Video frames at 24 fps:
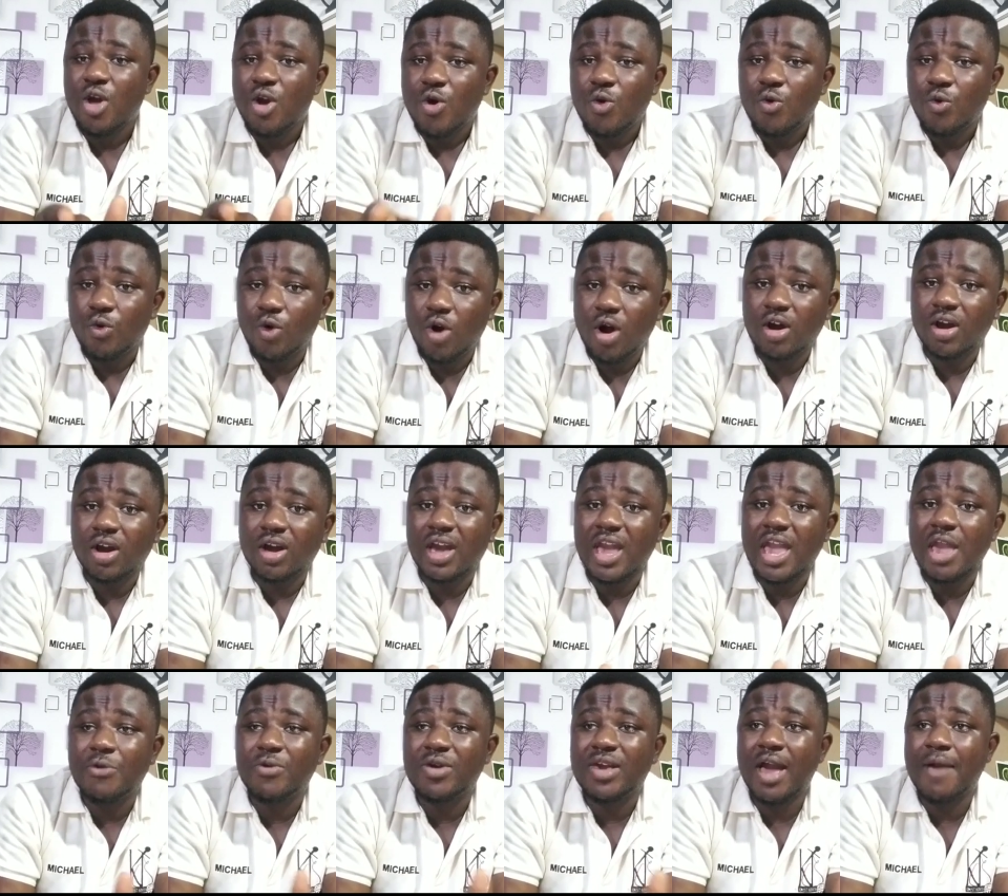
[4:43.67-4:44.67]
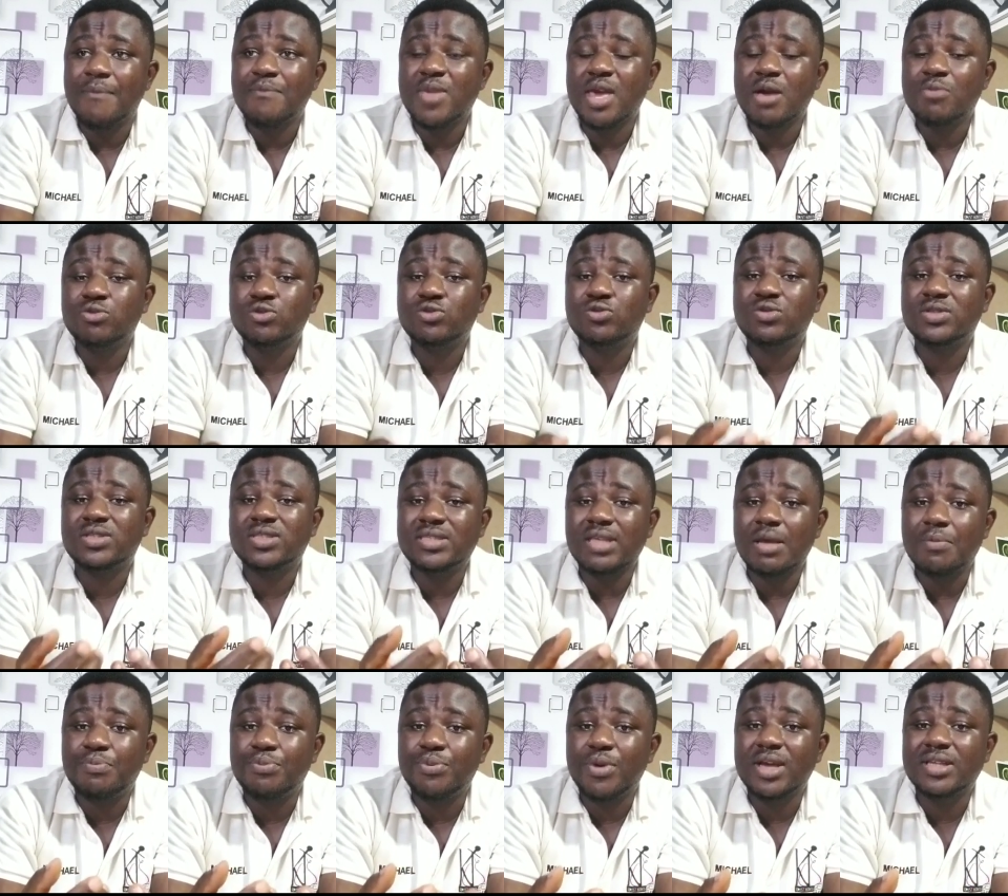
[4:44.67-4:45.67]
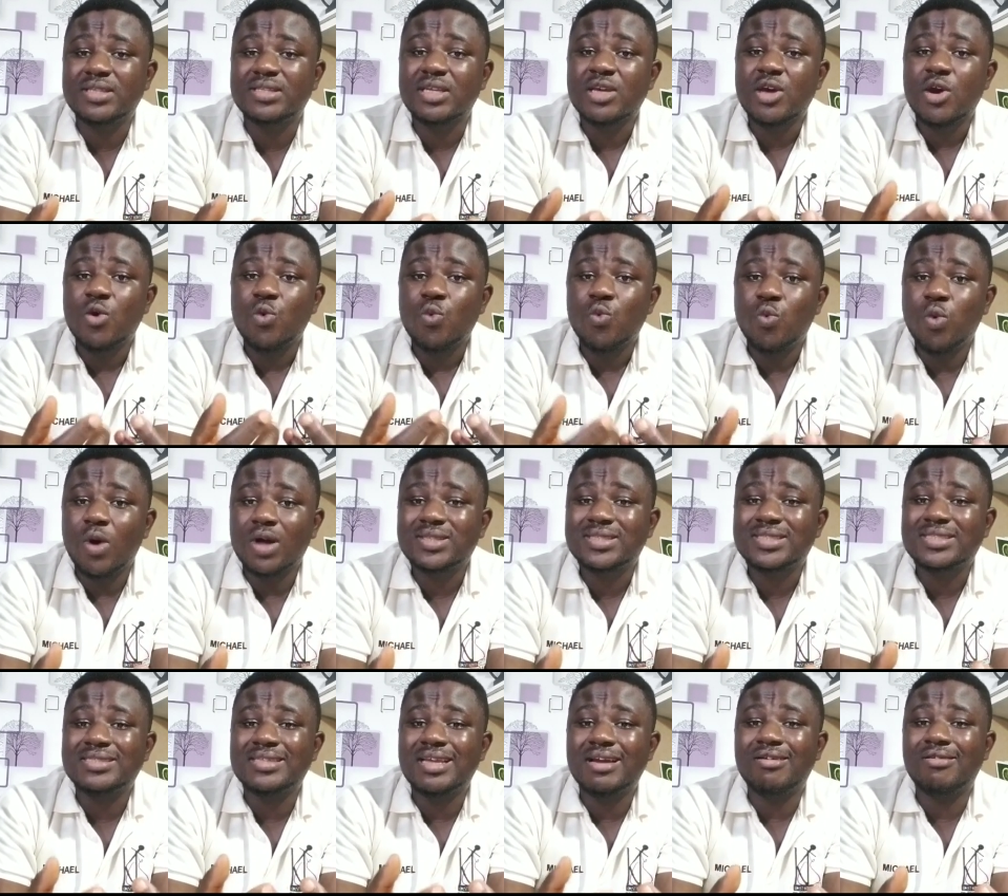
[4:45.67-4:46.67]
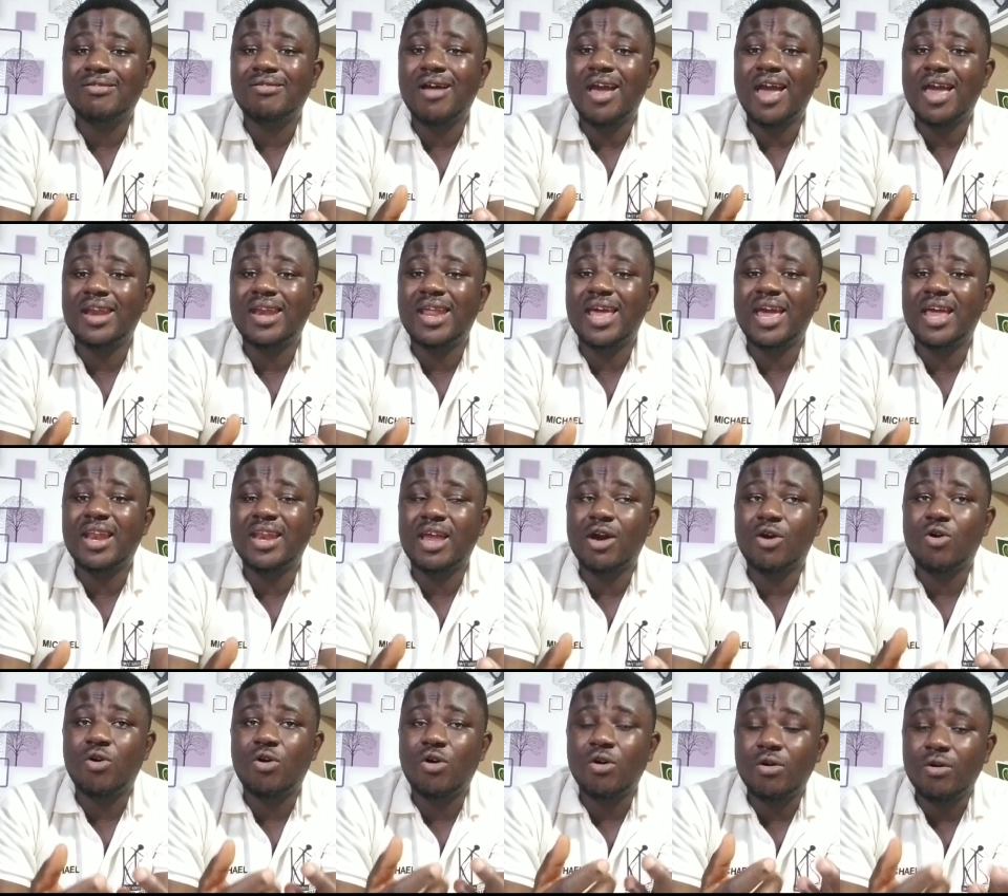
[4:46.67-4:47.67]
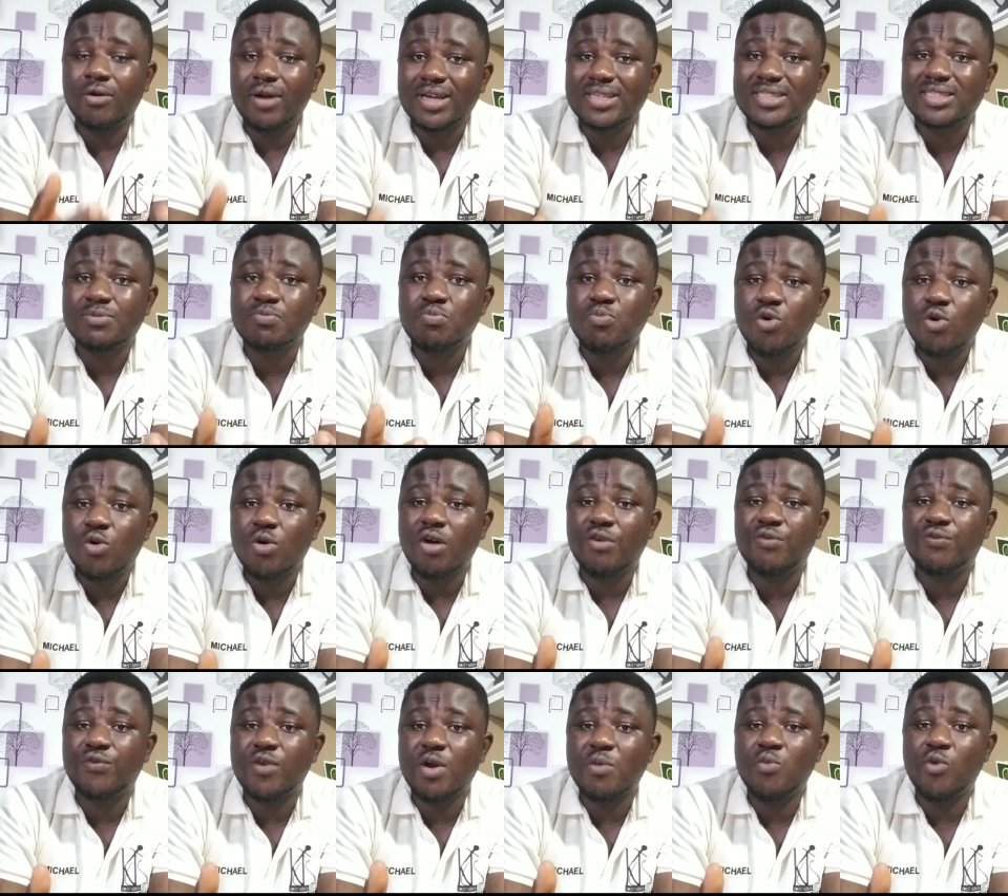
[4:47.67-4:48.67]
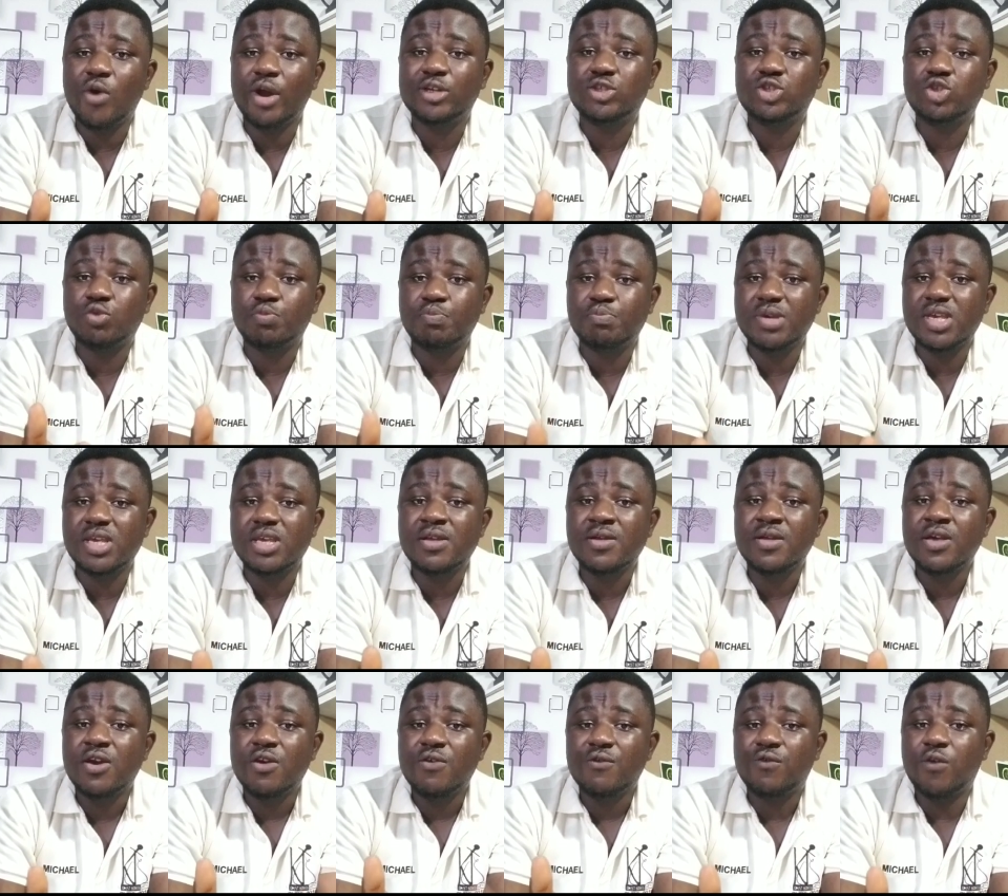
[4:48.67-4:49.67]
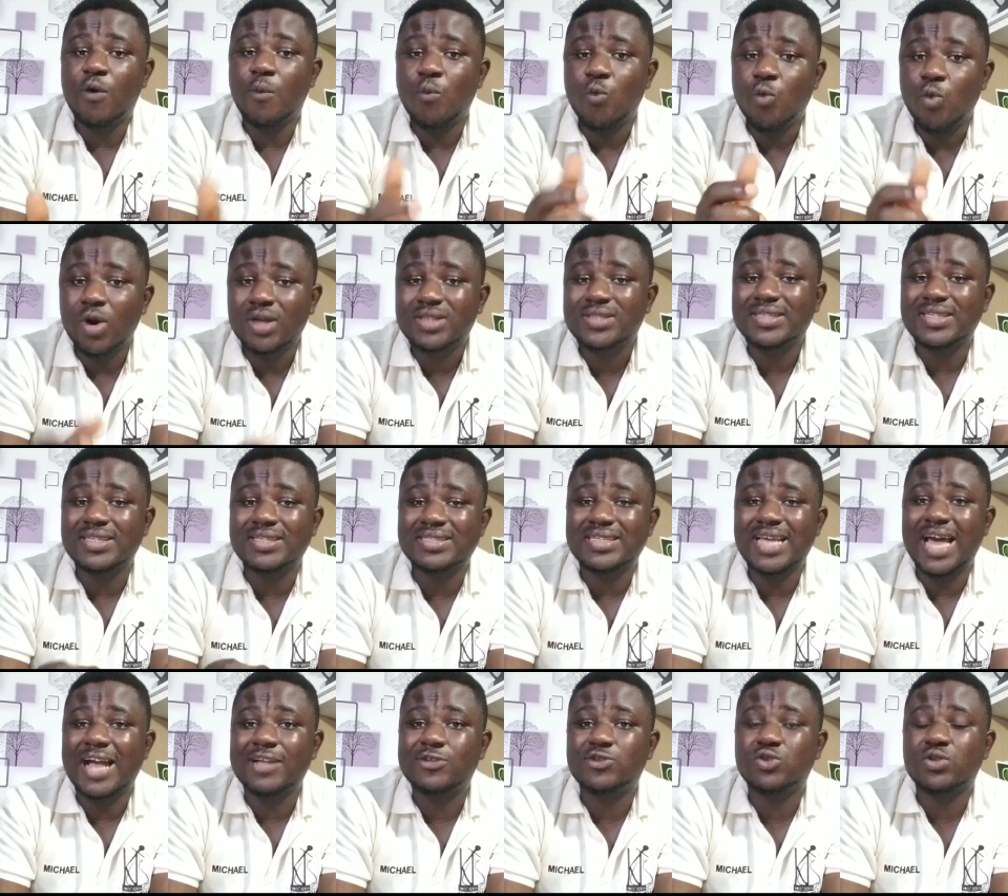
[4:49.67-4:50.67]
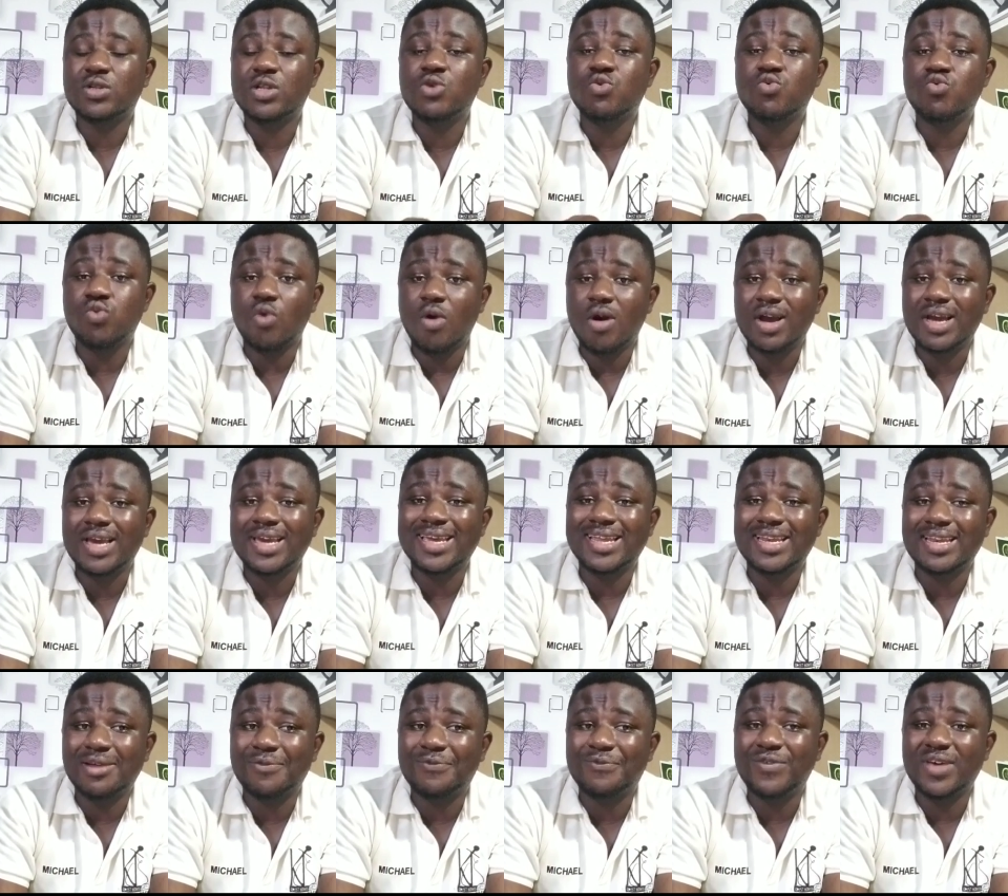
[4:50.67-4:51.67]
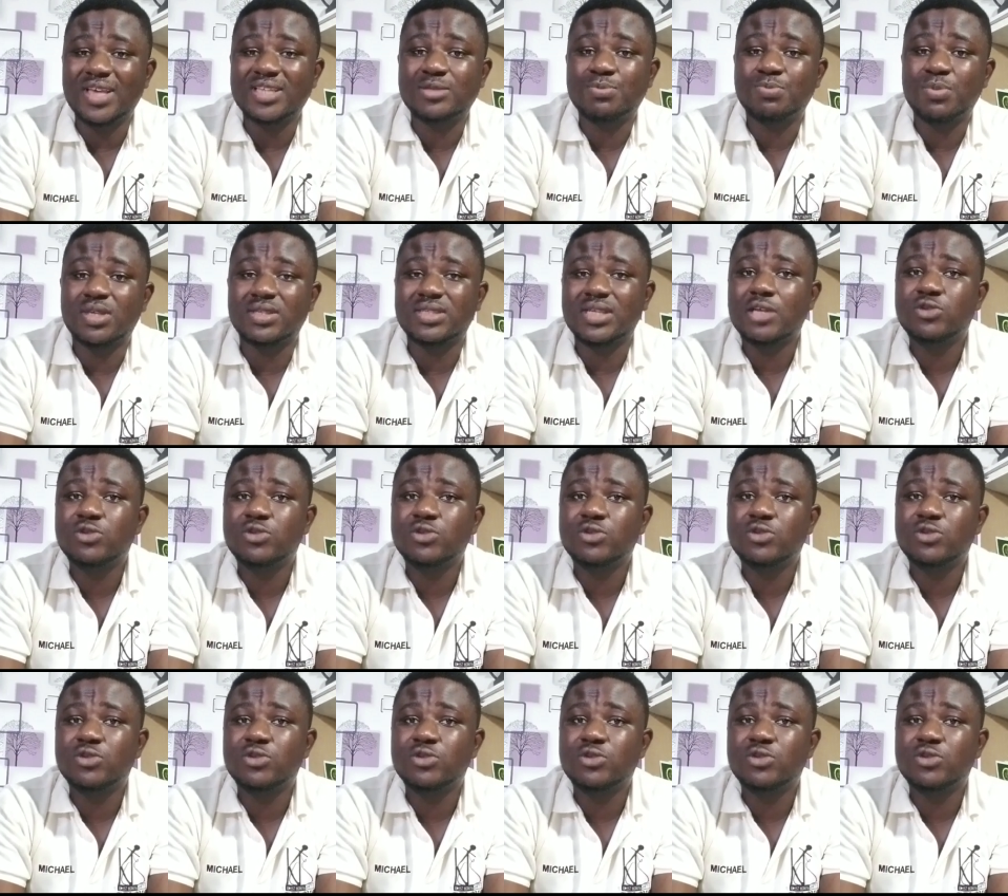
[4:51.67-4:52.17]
wrong, and we can be able to separate what the correct moral framework should be from what is actually wrong in the first place.